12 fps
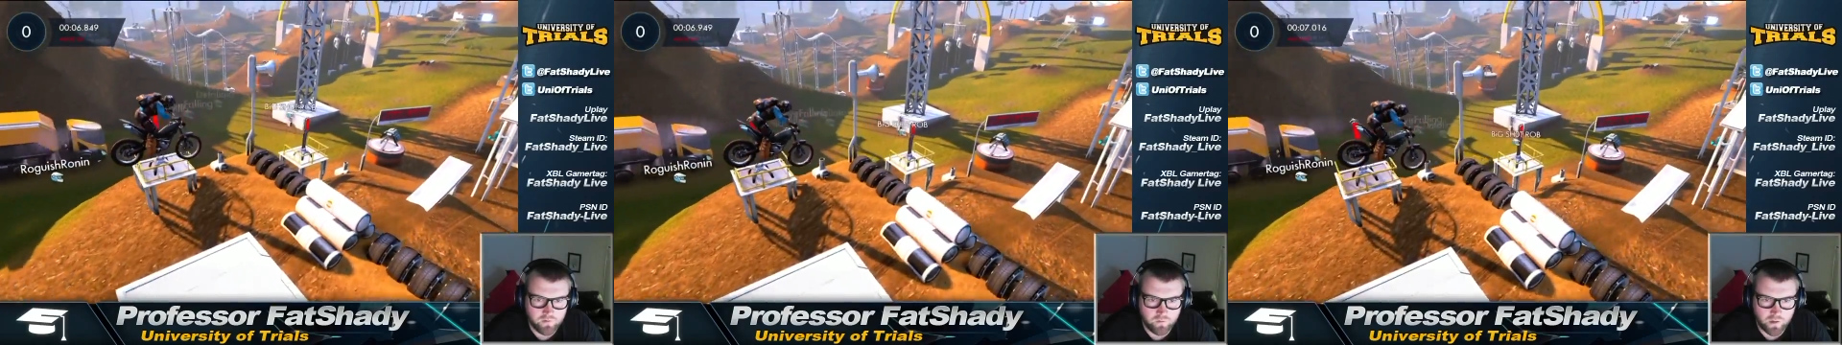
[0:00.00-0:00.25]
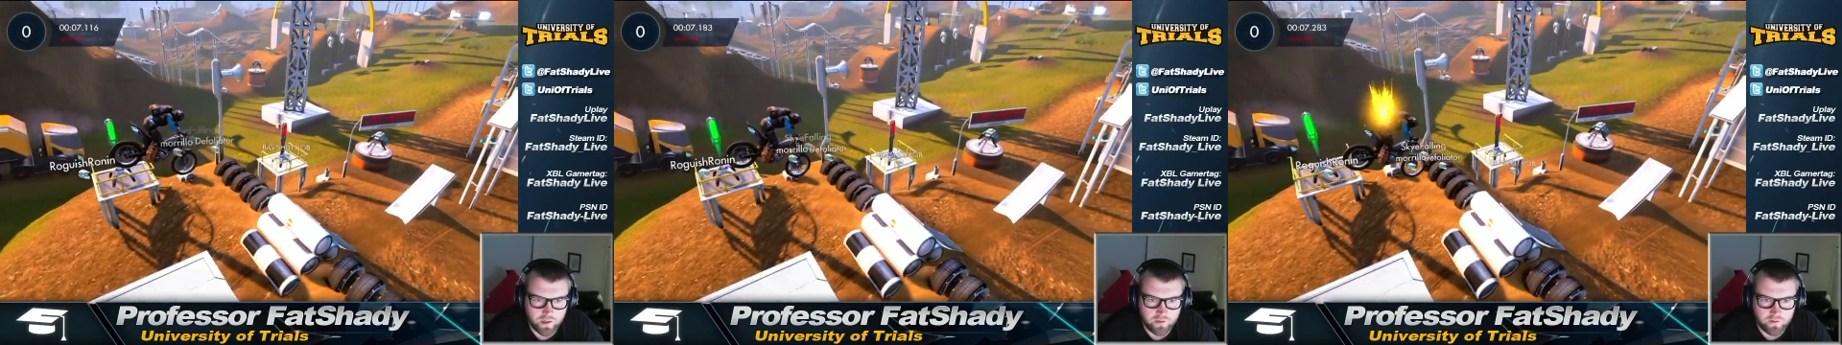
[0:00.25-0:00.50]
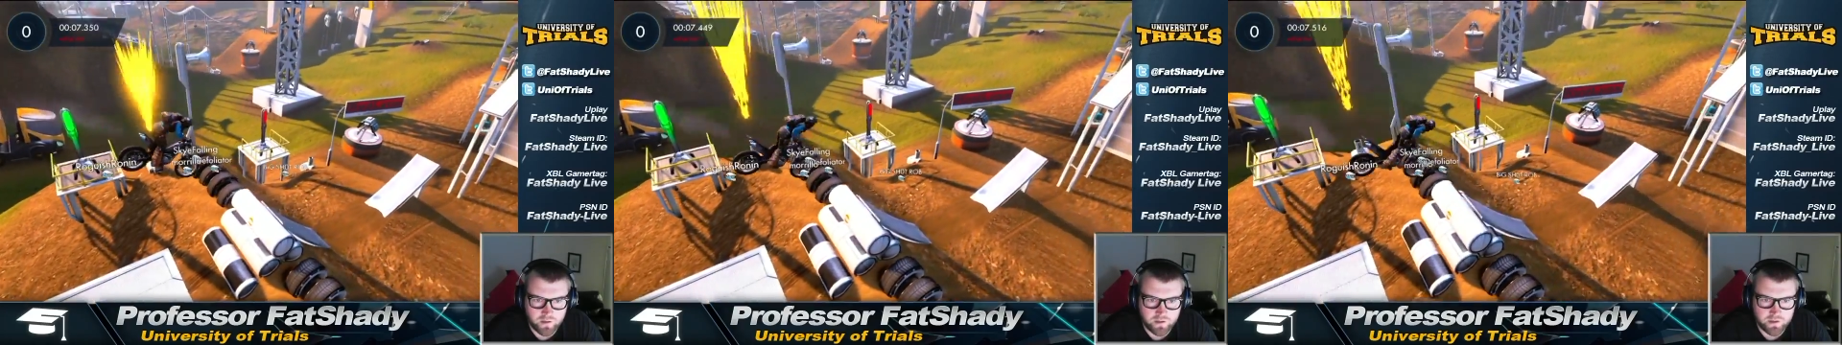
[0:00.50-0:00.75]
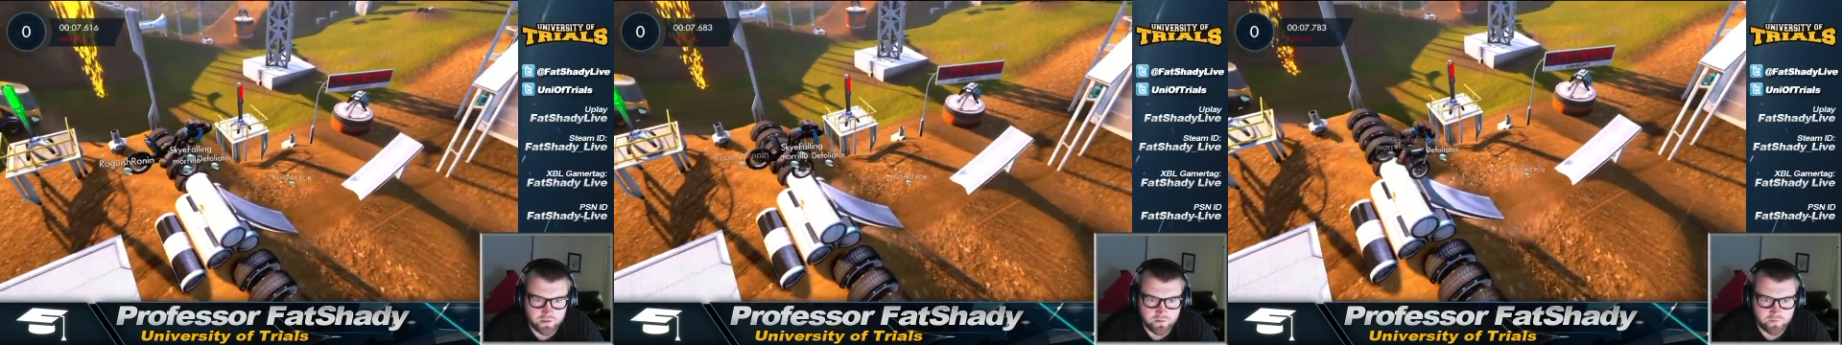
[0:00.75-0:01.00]
Way of the Ninja
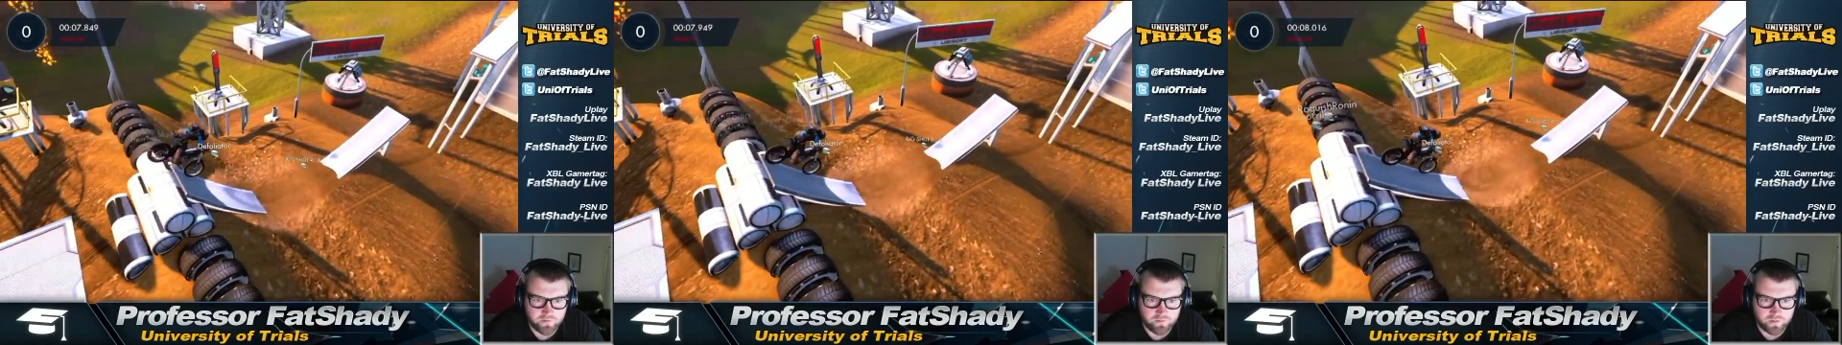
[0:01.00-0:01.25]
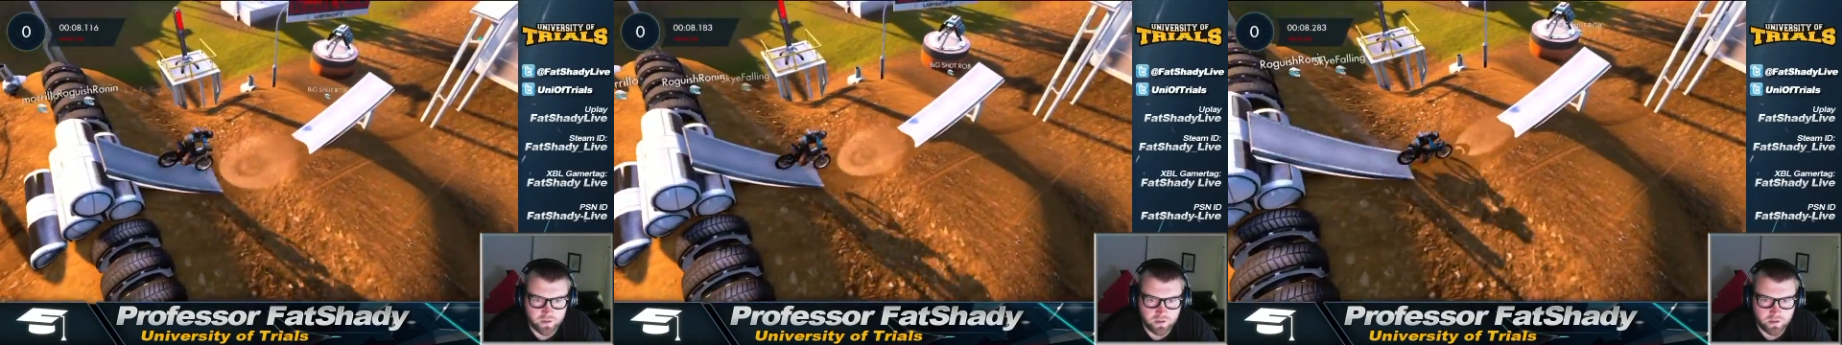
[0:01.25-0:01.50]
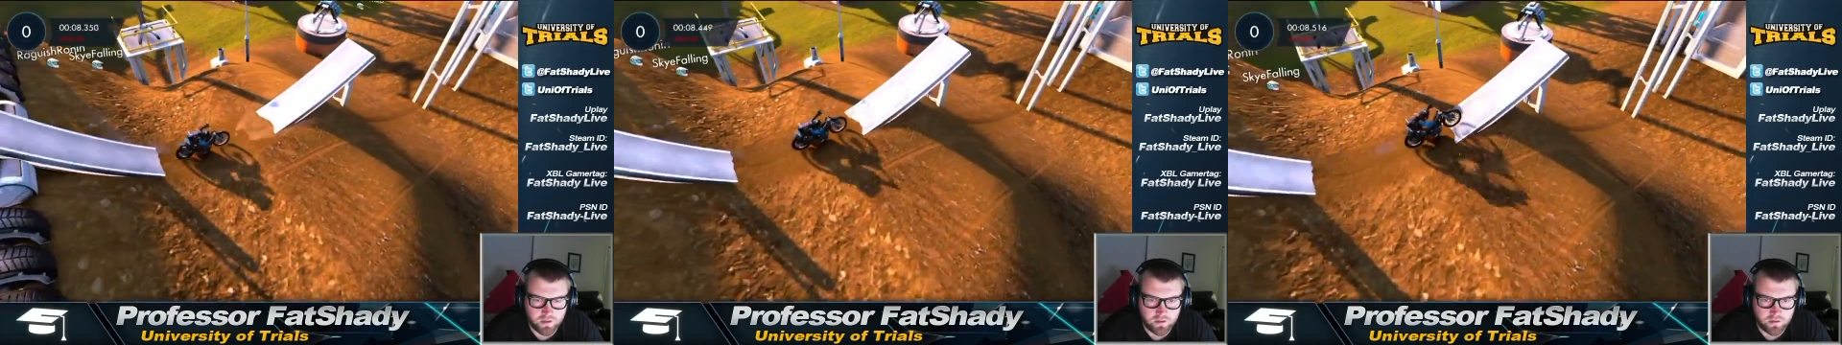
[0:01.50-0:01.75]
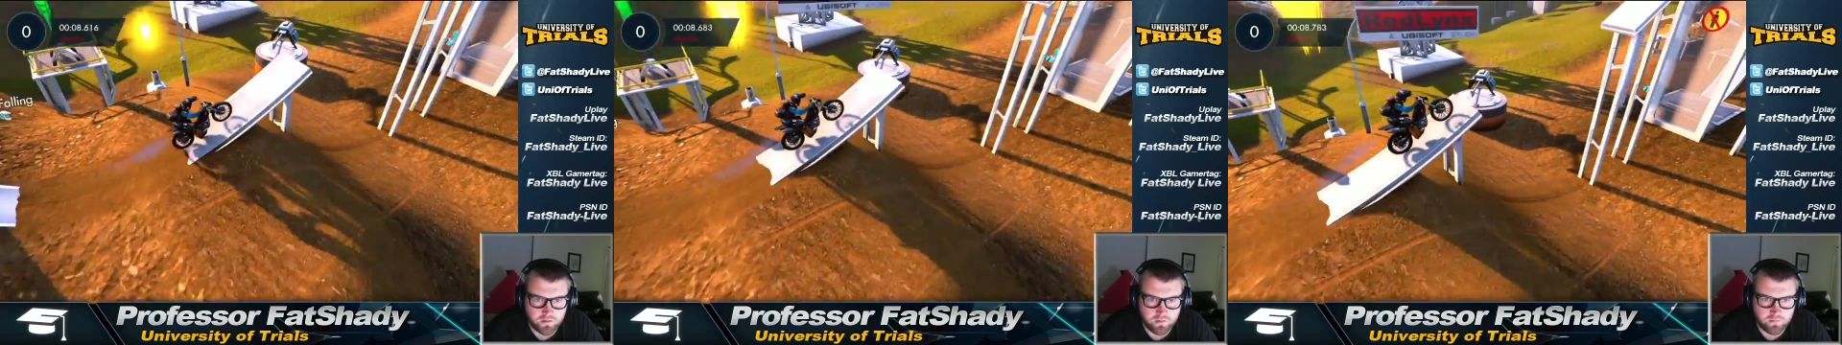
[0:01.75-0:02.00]
from
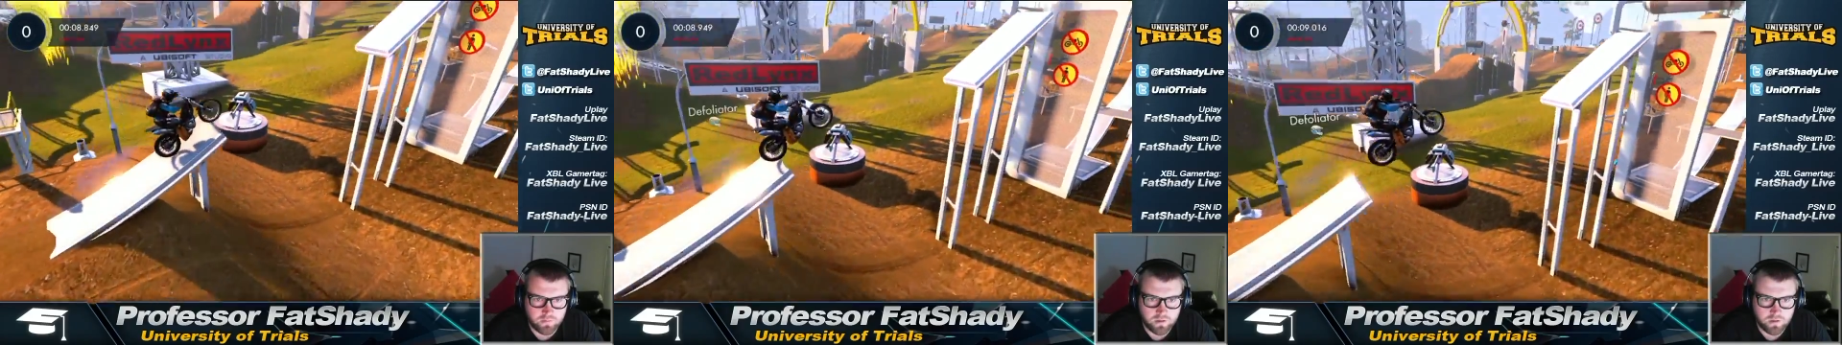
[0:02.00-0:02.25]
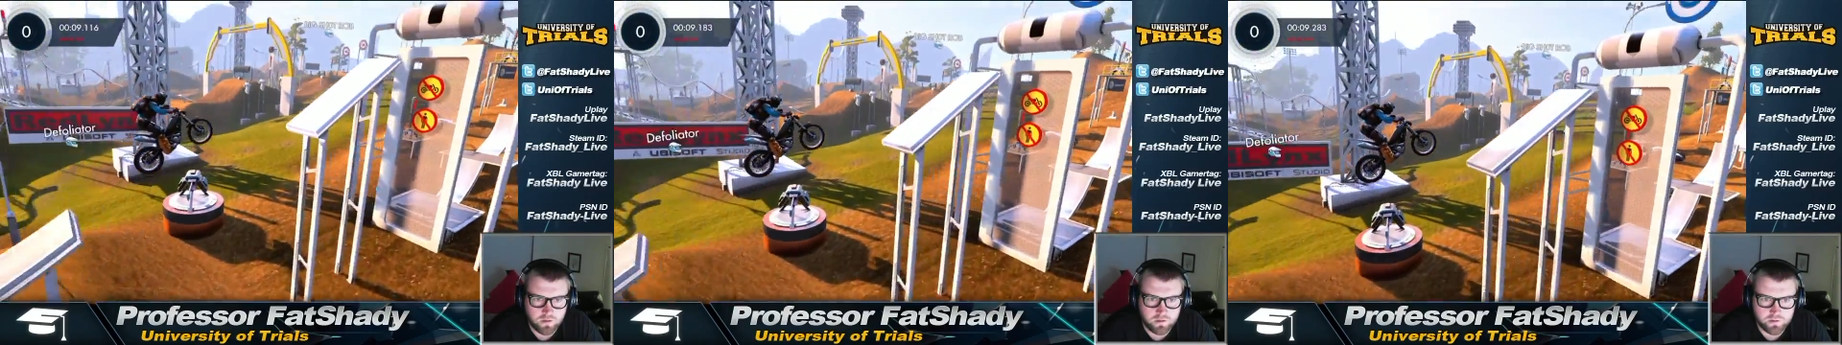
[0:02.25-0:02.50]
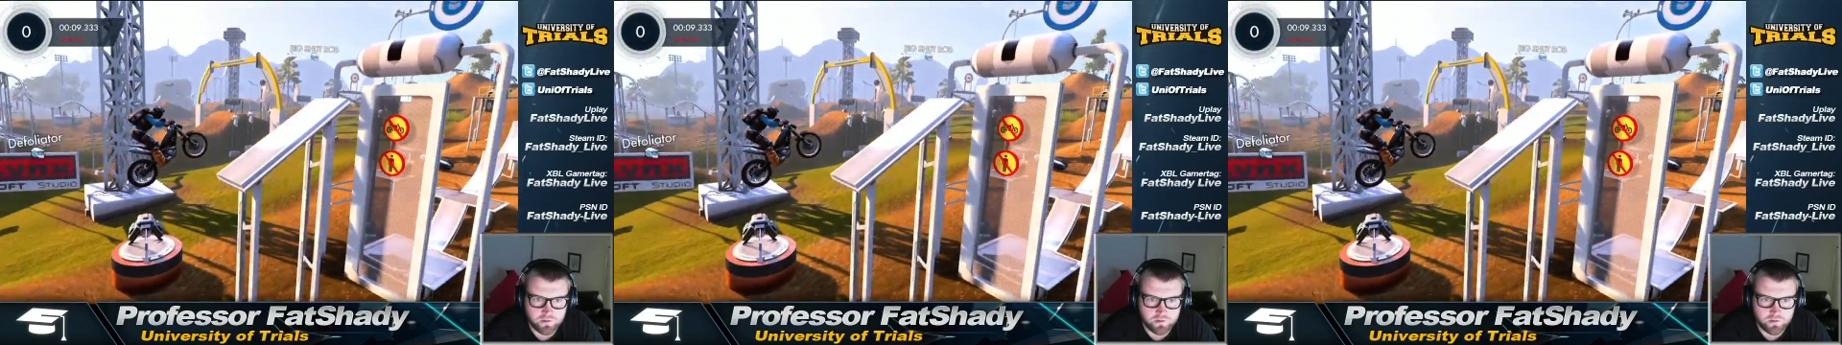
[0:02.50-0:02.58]
Trials